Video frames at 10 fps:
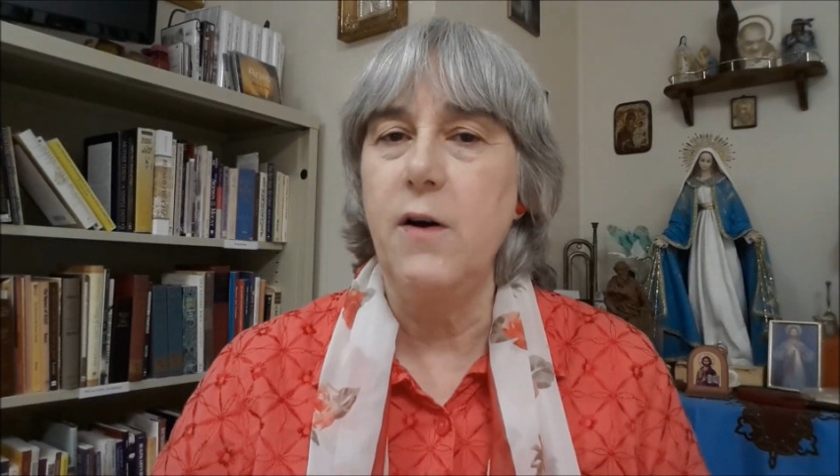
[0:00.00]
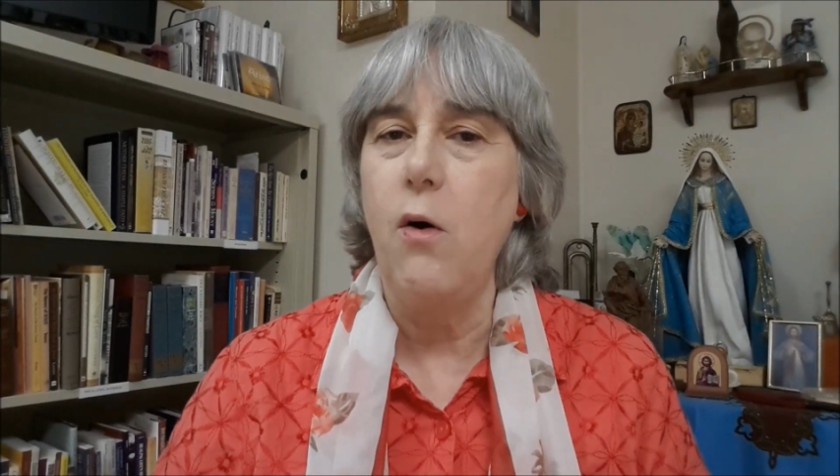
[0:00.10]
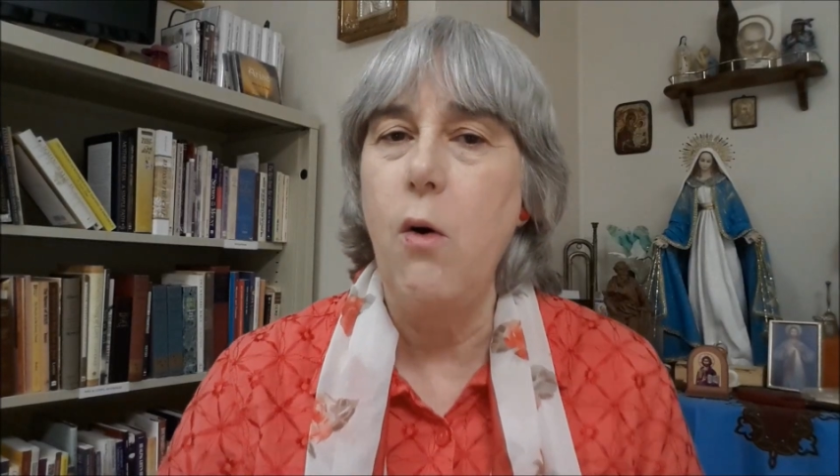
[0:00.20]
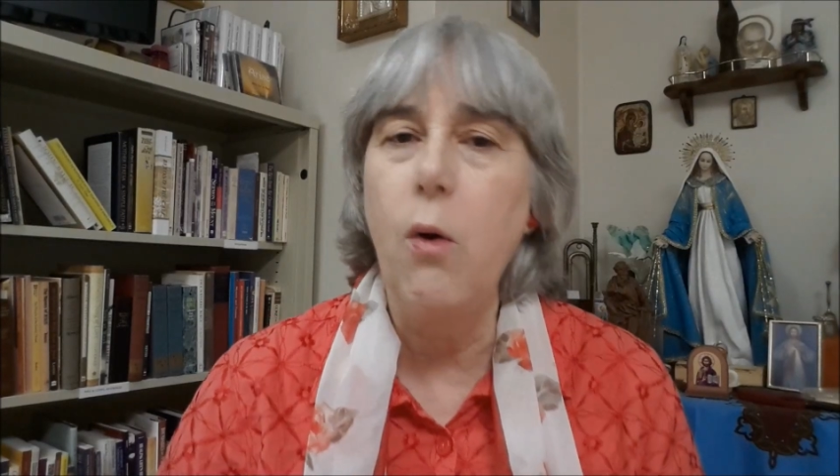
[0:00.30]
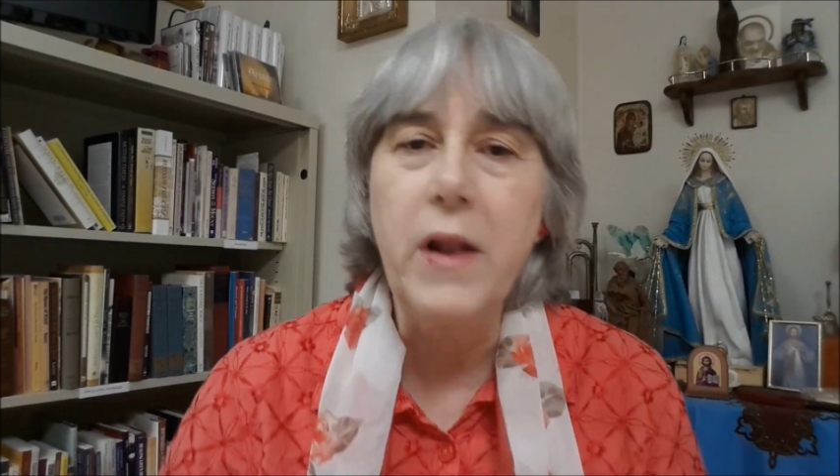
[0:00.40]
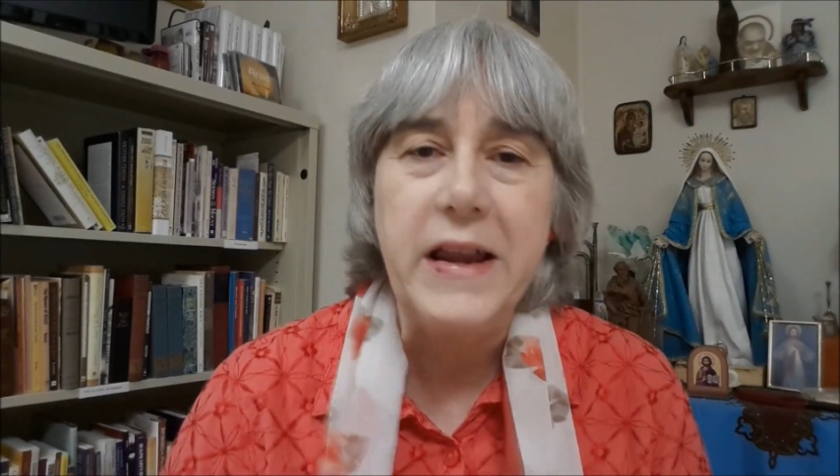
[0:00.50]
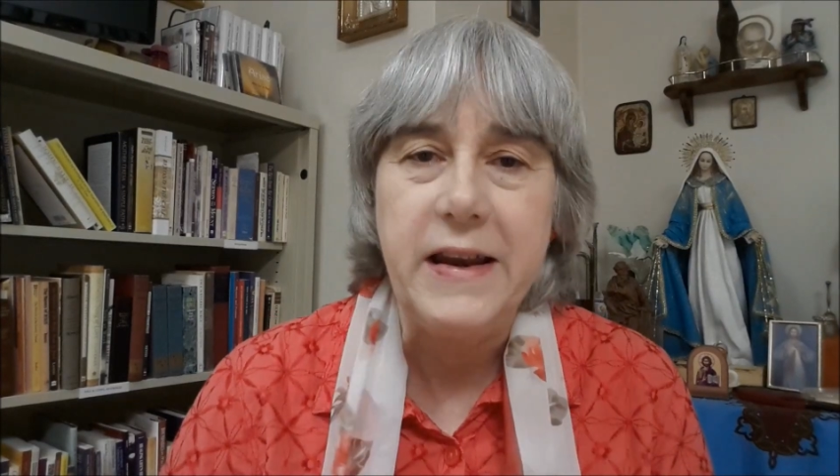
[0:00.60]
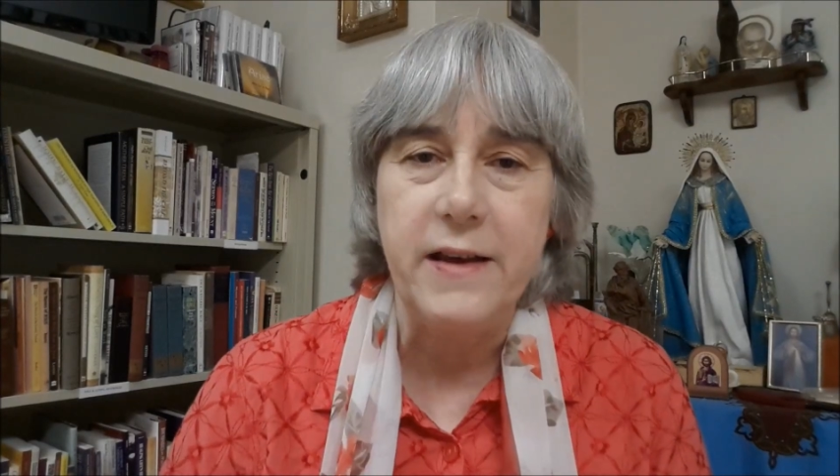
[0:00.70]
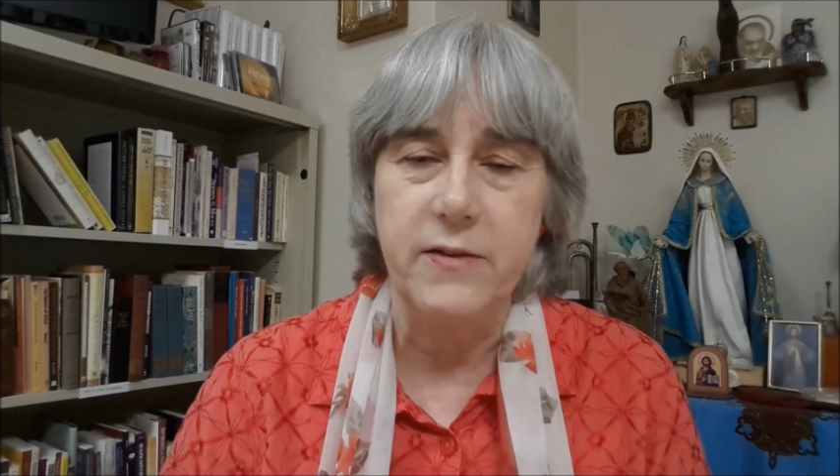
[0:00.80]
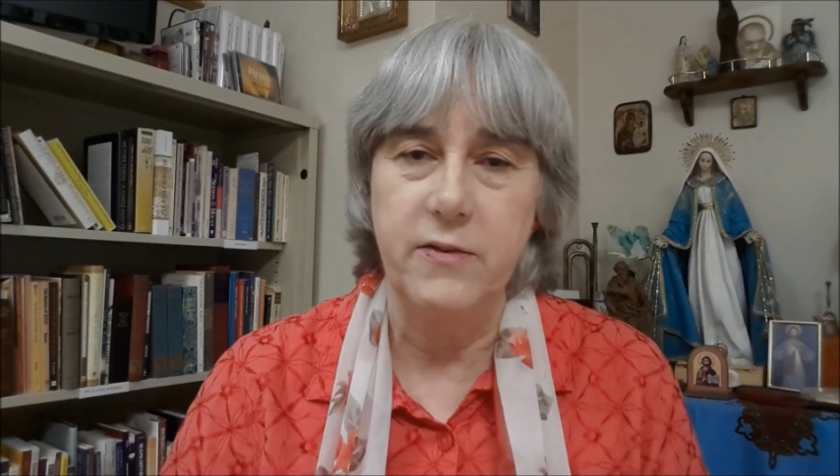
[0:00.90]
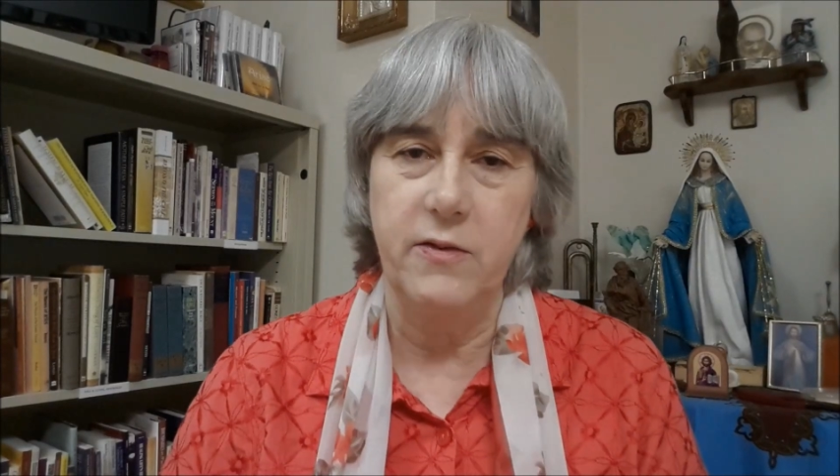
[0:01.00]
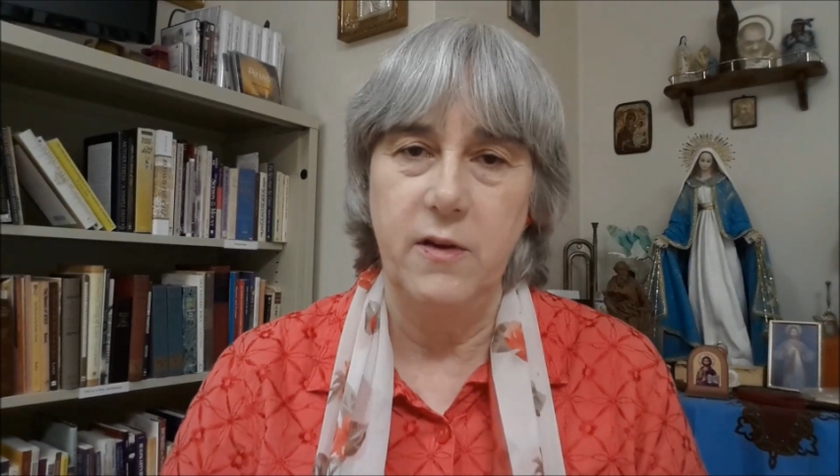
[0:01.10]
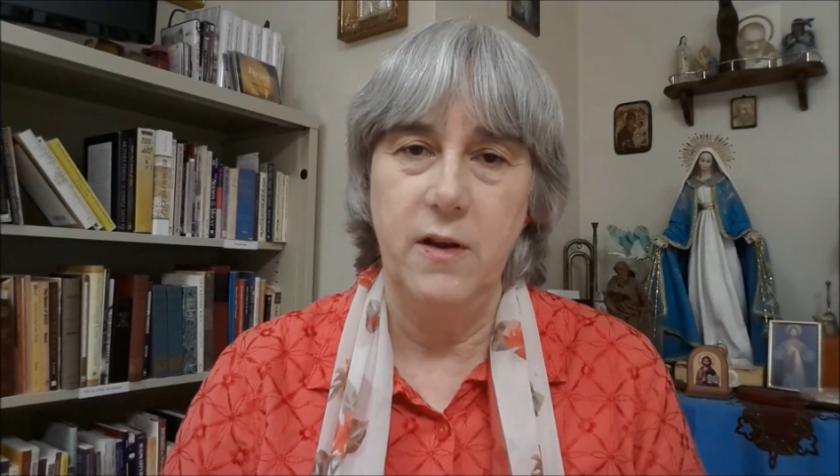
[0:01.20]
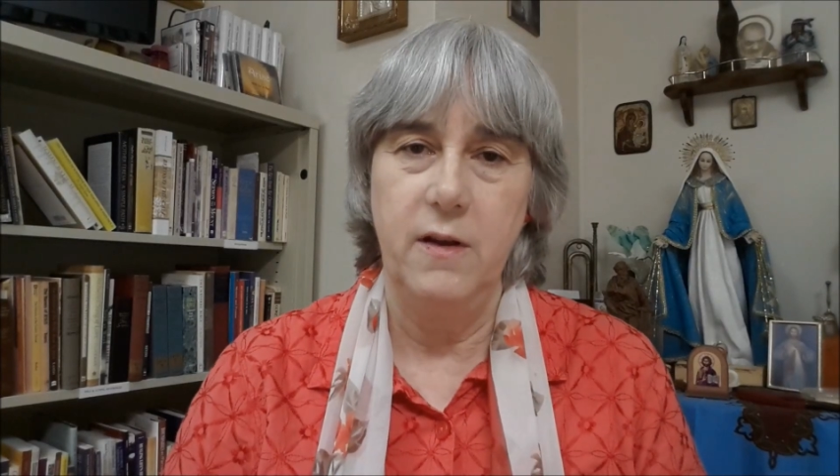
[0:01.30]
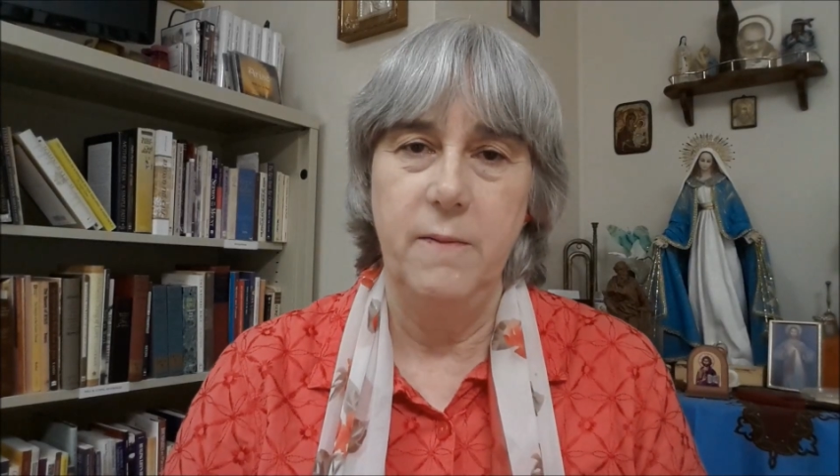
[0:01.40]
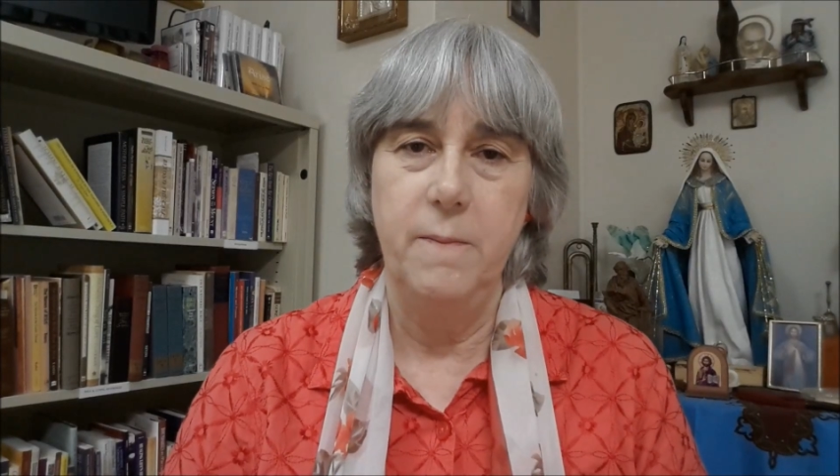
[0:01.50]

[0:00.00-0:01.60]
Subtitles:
the holiness.